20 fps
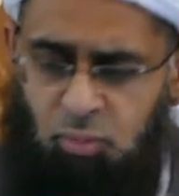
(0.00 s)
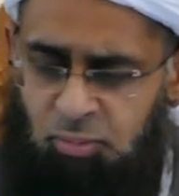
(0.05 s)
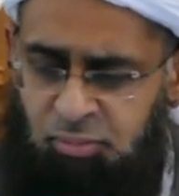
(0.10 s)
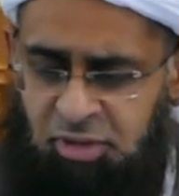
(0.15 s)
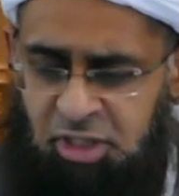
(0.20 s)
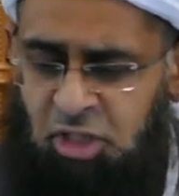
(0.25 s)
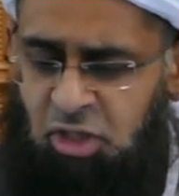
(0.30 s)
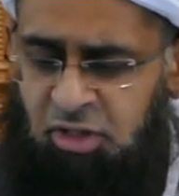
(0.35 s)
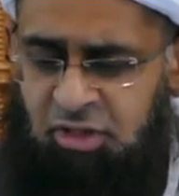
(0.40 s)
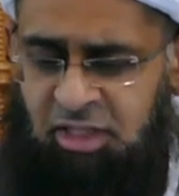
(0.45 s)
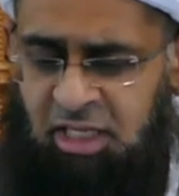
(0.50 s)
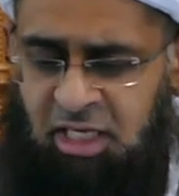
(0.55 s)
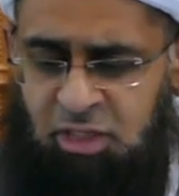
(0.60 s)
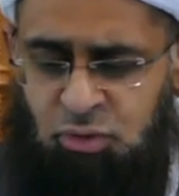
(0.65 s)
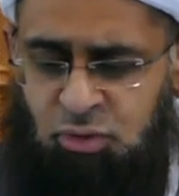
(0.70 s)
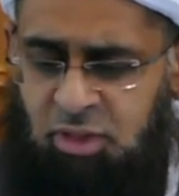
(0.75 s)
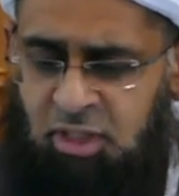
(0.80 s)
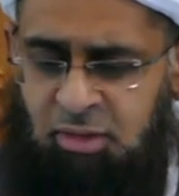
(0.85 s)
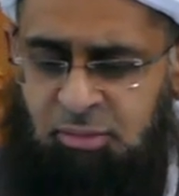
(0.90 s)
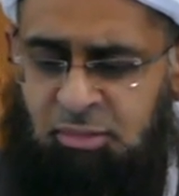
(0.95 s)
beyond that
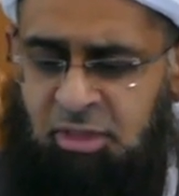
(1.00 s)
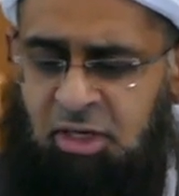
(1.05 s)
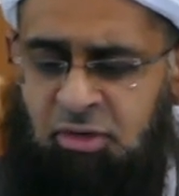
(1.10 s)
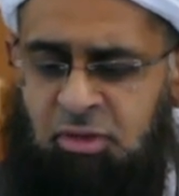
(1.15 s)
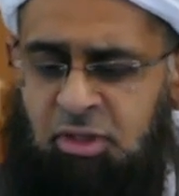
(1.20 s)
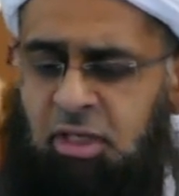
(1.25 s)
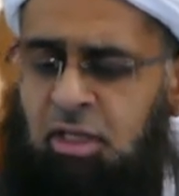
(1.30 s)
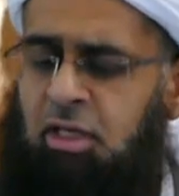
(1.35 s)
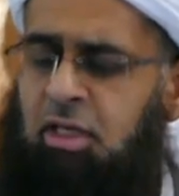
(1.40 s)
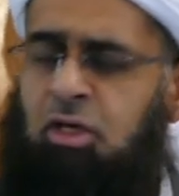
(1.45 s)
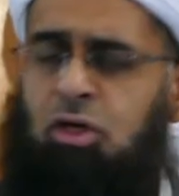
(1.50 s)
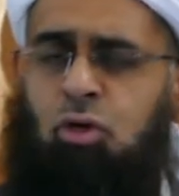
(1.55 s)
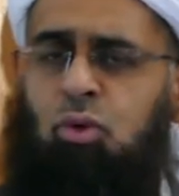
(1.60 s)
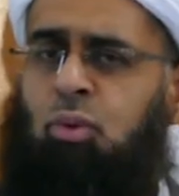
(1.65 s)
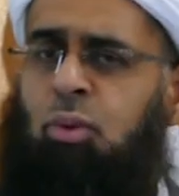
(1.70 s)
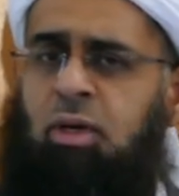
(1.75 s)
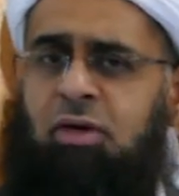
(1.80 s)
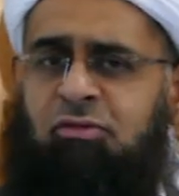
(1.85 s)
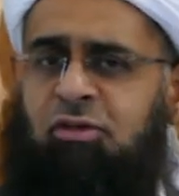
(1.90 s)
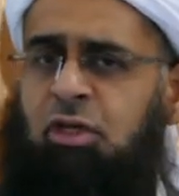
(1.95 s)
you can marry
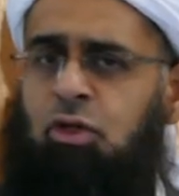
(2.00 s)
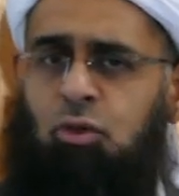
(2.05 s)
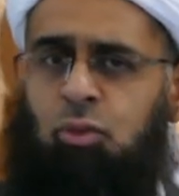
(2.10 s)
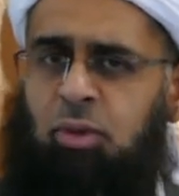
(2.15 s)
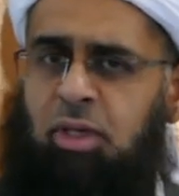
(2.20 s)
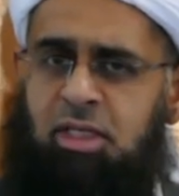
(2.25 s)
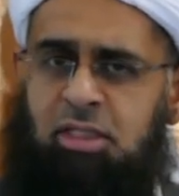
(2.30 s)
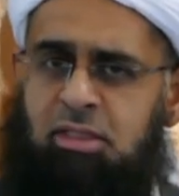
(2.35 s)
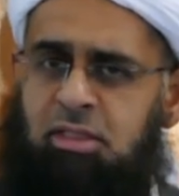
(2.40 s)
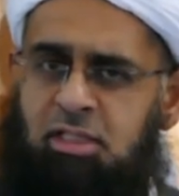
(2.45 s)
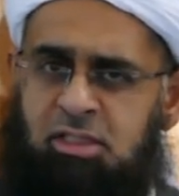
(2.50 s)
whoever you want,